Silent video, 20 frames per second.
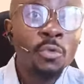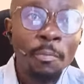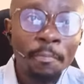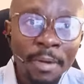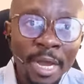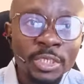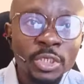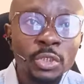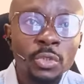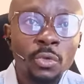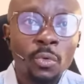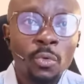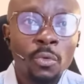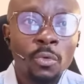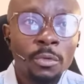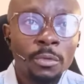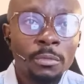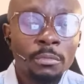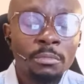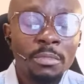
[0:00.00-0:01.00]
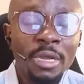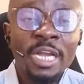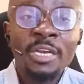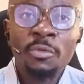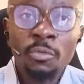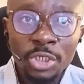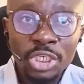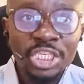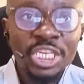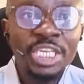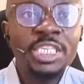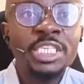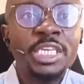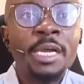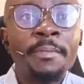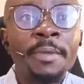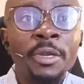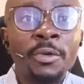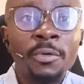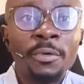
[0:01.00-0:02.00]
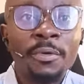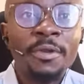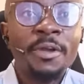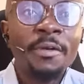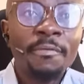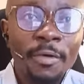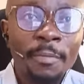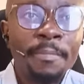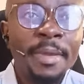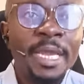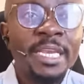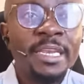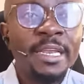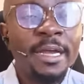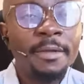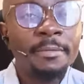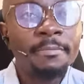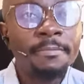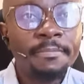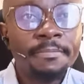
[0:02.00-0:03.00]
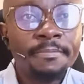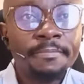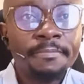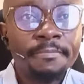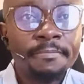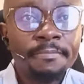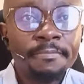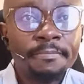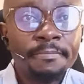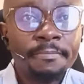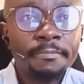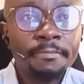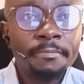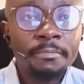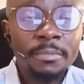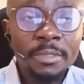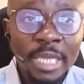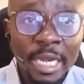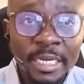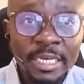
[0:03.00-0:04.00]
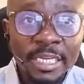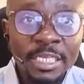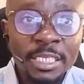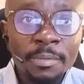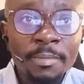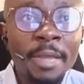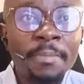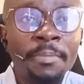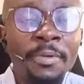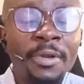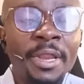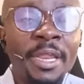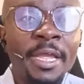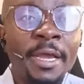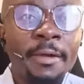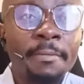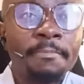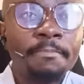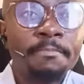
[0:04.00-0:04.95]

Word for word: will pass through and will change Cameroon for better. That is my prayer.